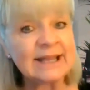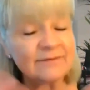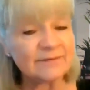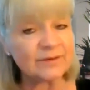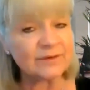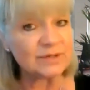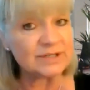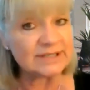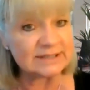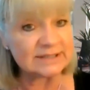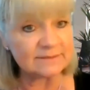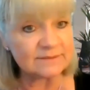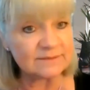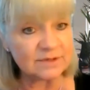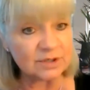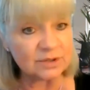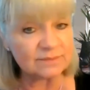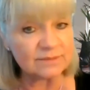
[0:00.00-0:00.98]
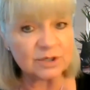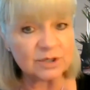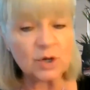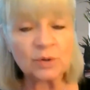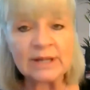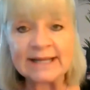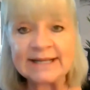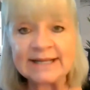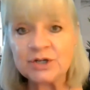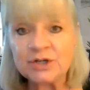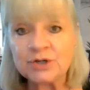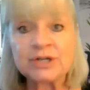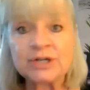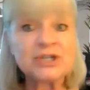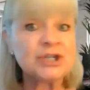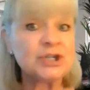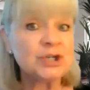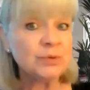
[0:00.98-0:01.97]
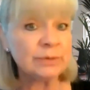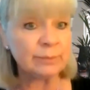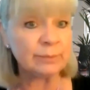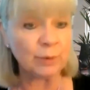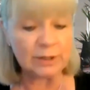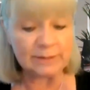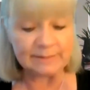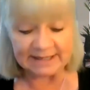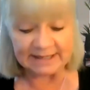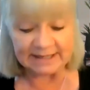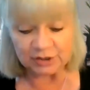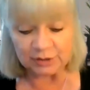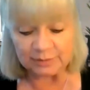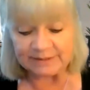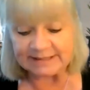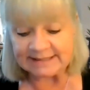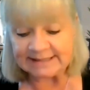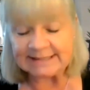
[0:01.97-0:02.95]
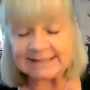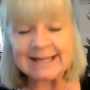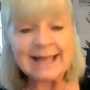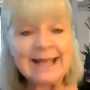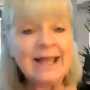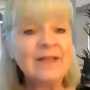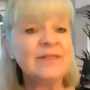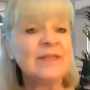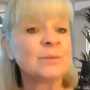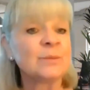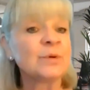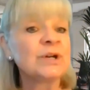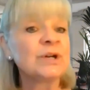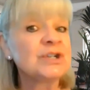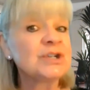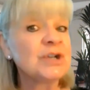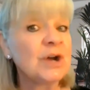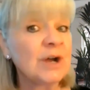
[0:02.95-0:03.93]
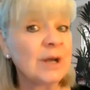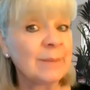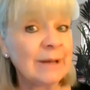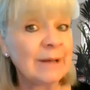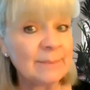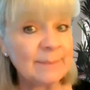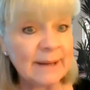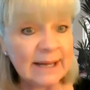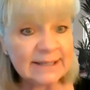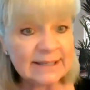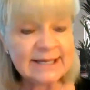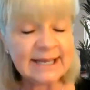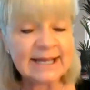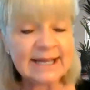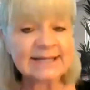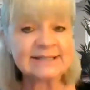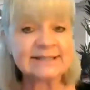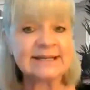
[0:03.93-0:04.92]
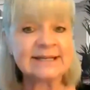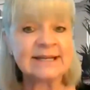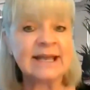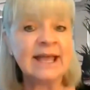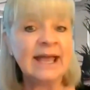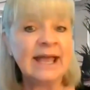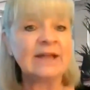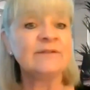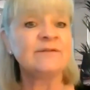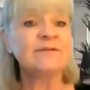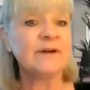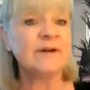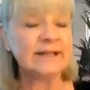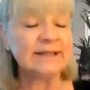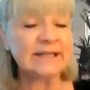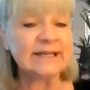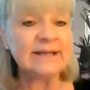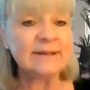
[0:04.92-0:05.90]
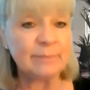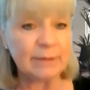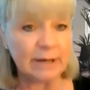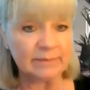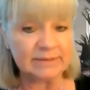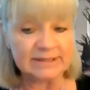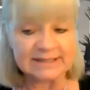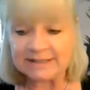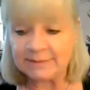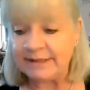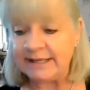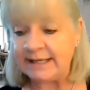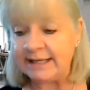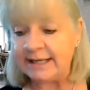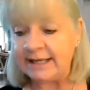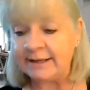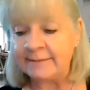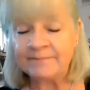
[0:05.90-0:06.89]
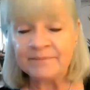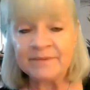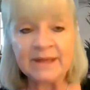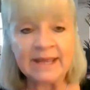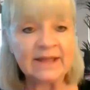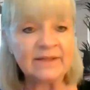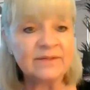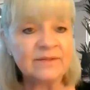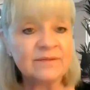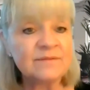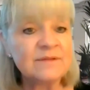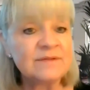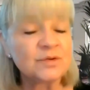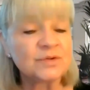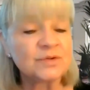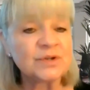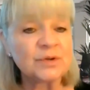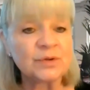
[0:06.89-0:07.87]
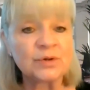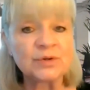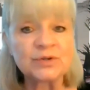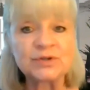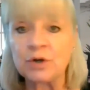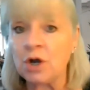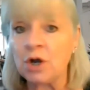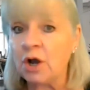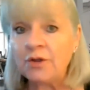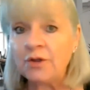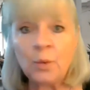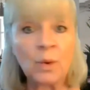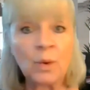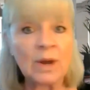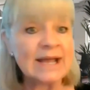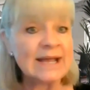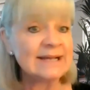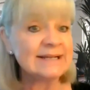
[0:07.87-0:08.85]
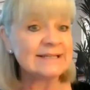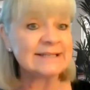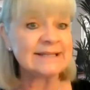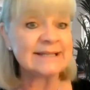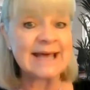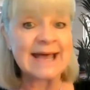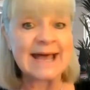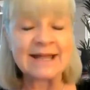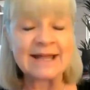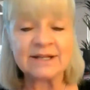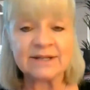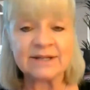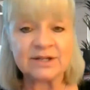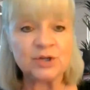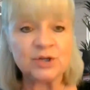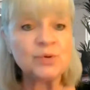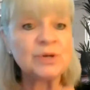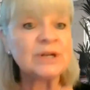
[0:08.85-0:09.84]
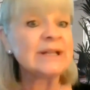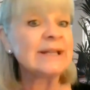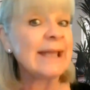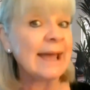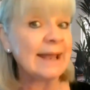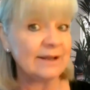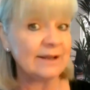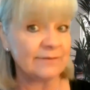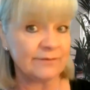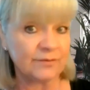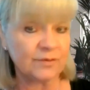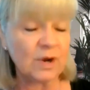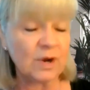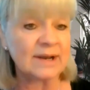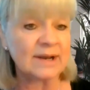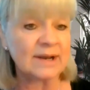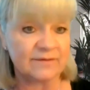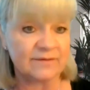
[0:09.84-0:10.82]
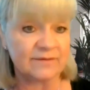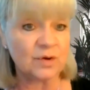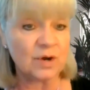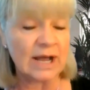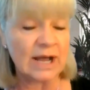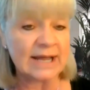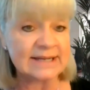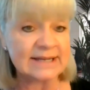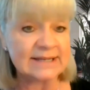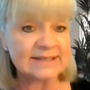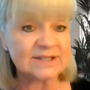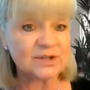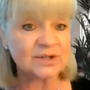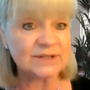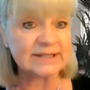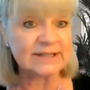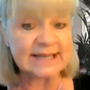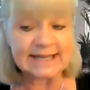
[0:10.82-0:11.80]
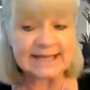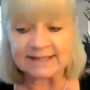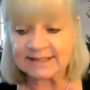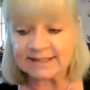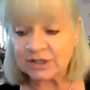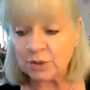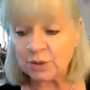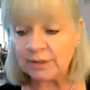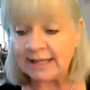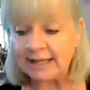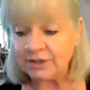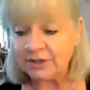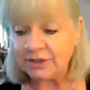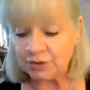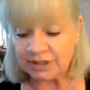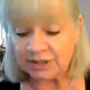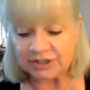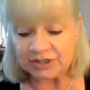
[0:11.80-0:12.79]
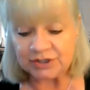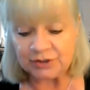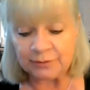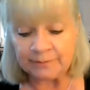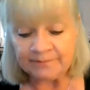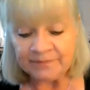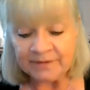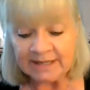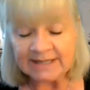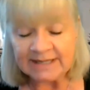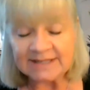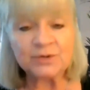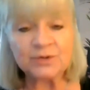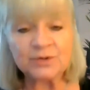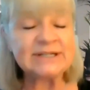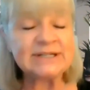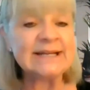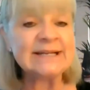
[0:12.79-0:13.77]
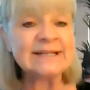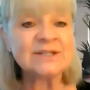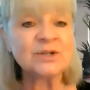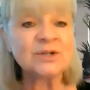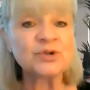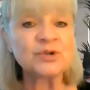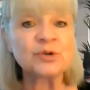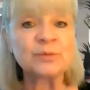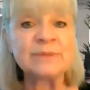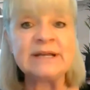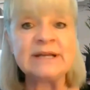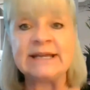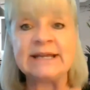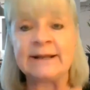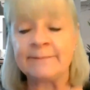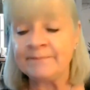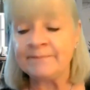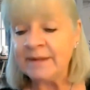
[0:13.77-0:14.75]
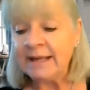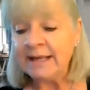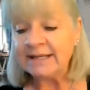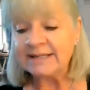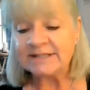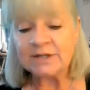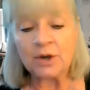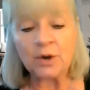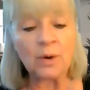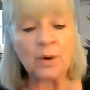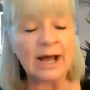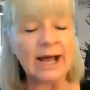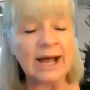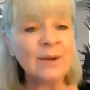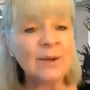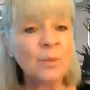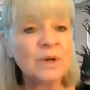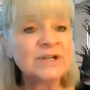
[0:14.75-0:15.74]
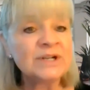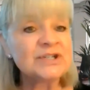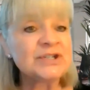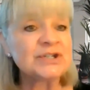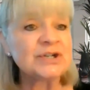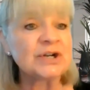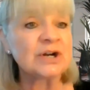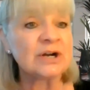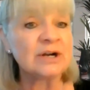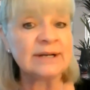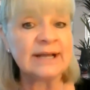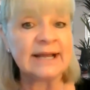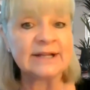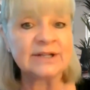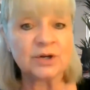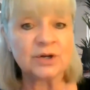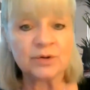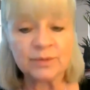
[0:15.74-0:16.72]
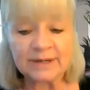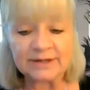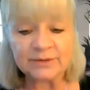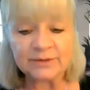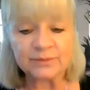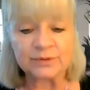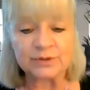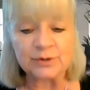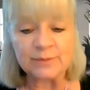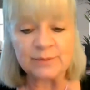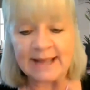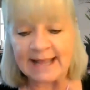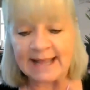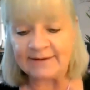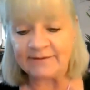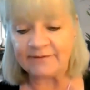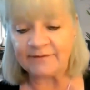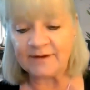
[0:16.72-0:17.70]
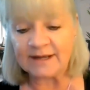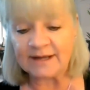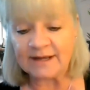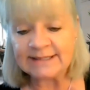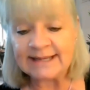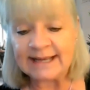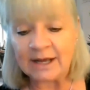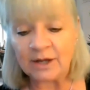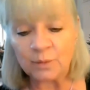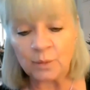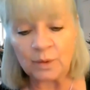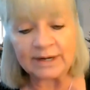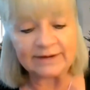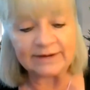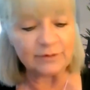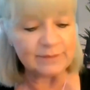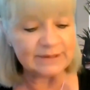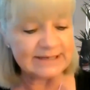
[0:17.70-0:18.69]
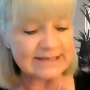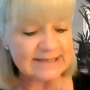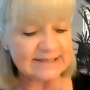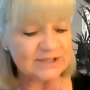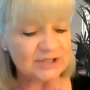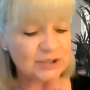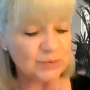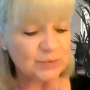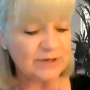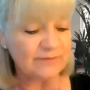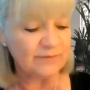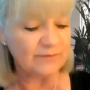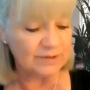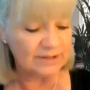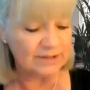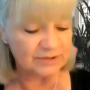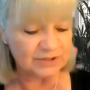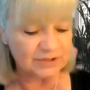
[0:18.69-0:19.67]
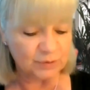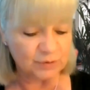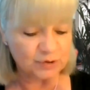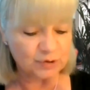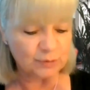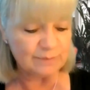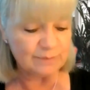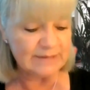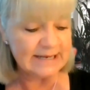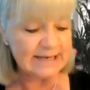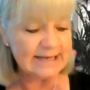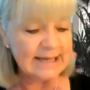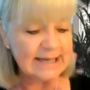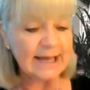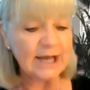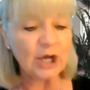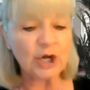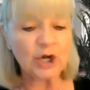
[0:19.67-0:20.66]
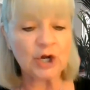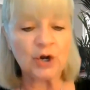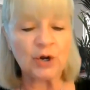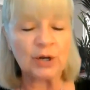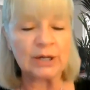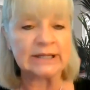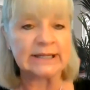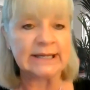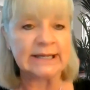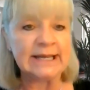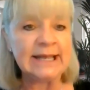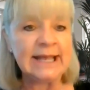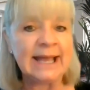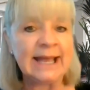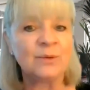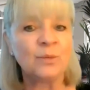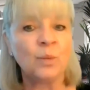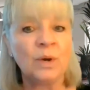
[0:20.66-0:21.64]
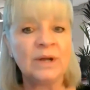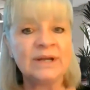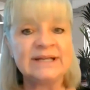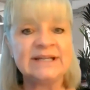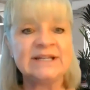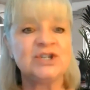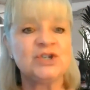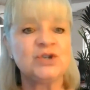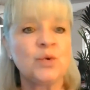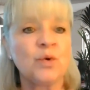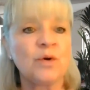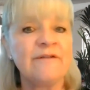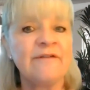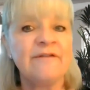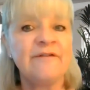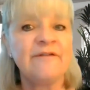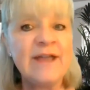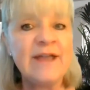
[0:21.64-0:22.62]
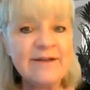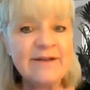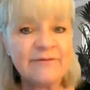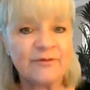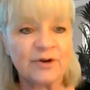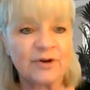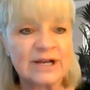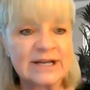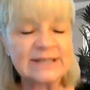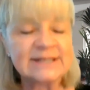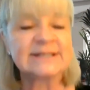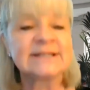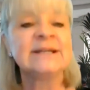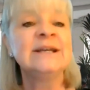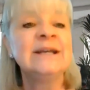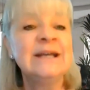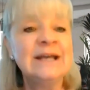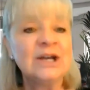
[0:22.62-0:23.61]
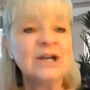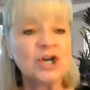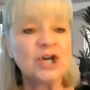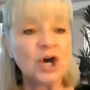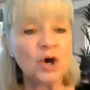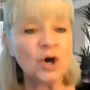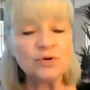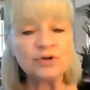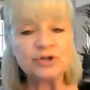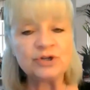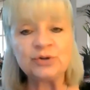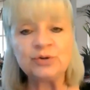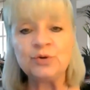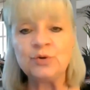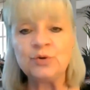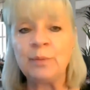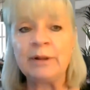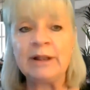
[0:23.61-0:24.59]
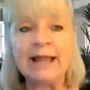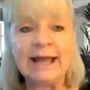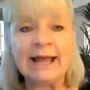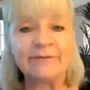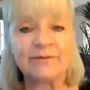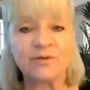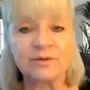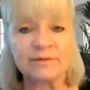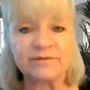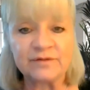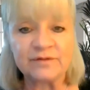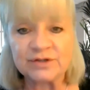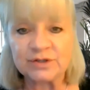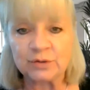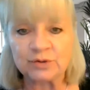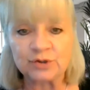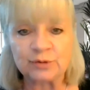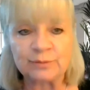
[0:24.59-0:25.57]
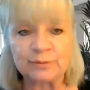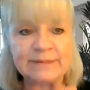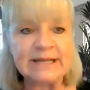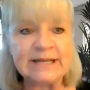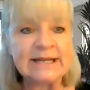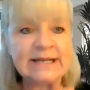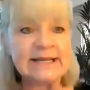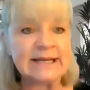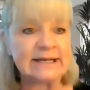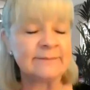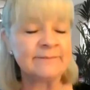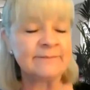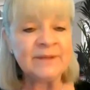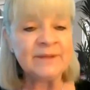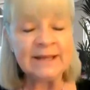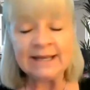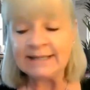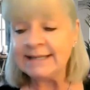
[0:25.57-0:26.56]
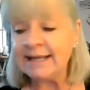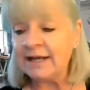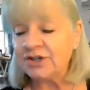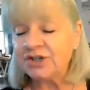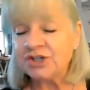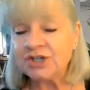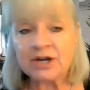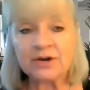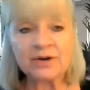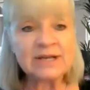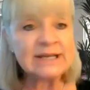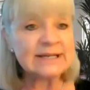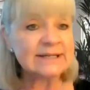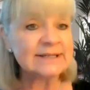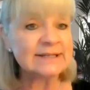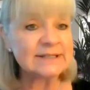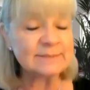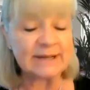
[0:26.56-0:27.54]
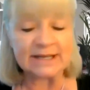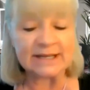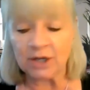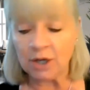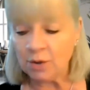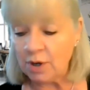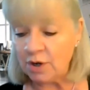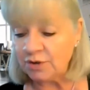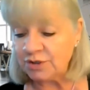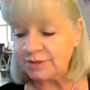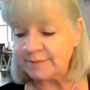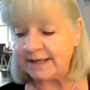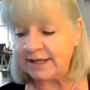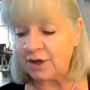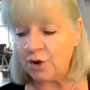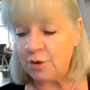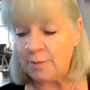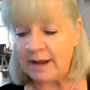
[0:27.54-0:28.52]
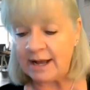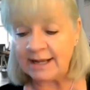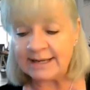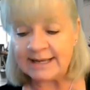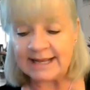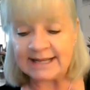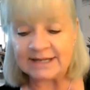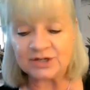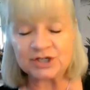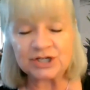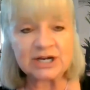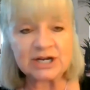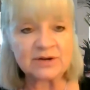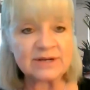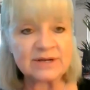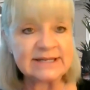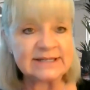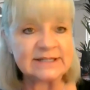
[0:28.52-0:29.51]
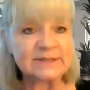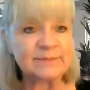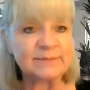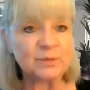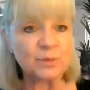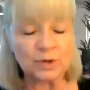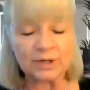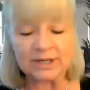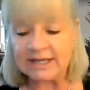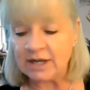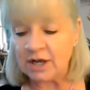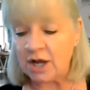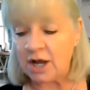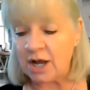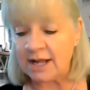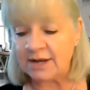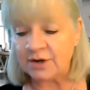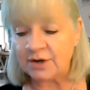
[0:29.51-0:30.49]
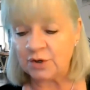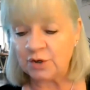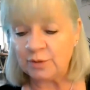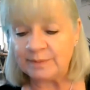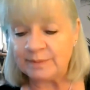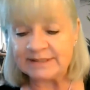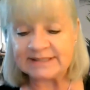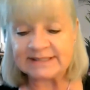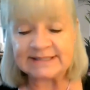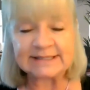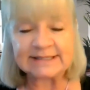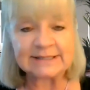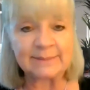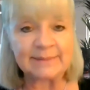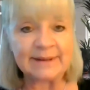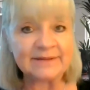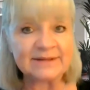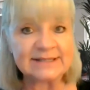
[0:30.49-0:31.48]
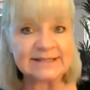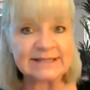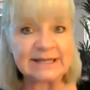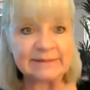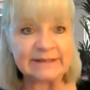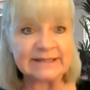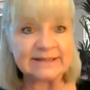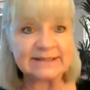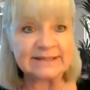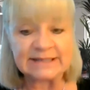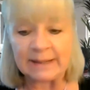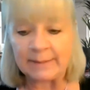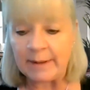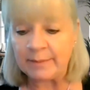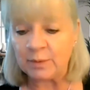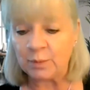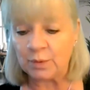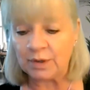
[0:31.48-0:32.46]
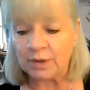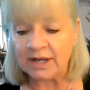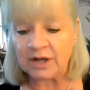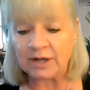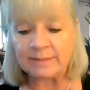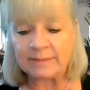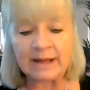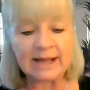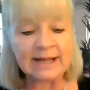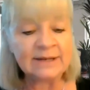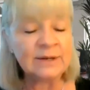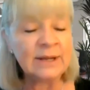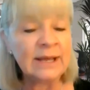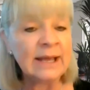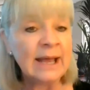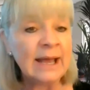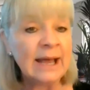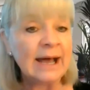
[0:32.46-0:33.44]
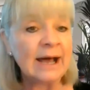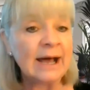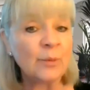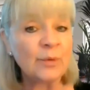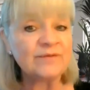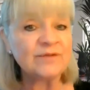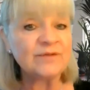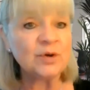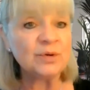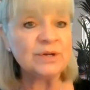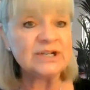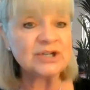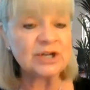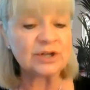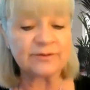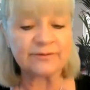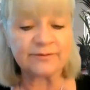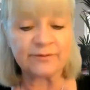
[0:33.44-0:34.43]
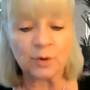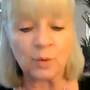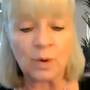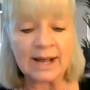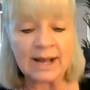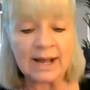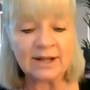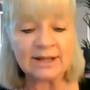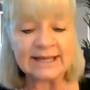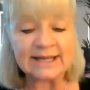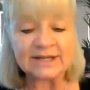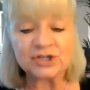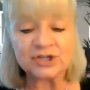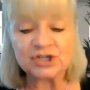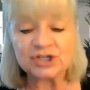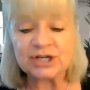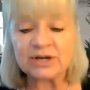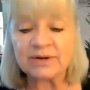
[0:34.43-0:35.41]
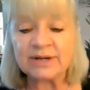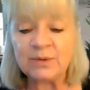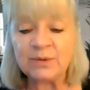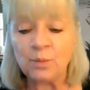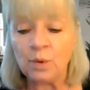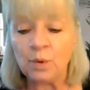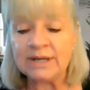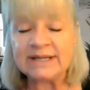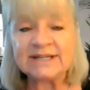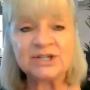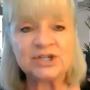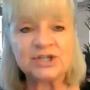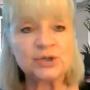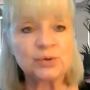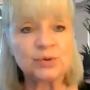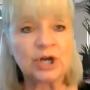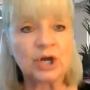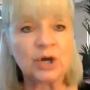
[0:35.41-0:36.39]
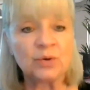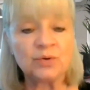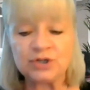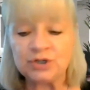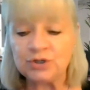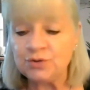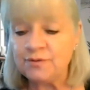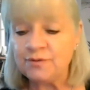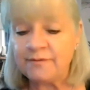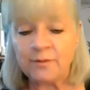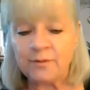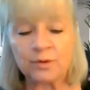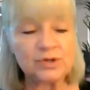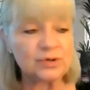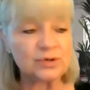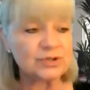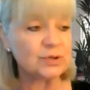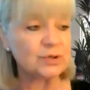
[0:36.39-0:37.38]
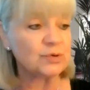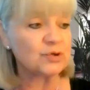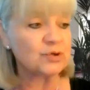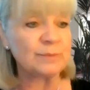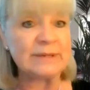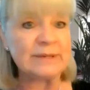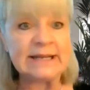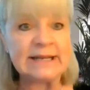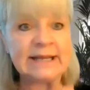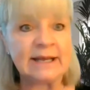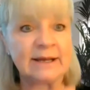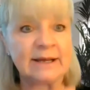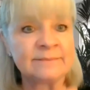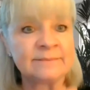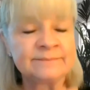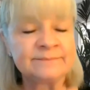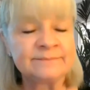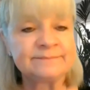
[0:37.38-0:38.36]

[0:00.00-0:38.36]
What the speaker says: and get folks to know, like, and trust you and point back to your business. Then we're going to talk about podcasting and finally public speaking. And so those are all the ways that you can get in front of your audience so that they get to know, like, and trust you. So today is social media. So I want to start and go around the room and find out what everybody is doing for their social media currently and what is your favorite go-to platform for social media. Now, Sherry is my co-host, my co-mod, and Sherry has been working on her business about the same length of time I've been working on mine. We've known each other for a while. And Sherry, what is your go-to for your social media?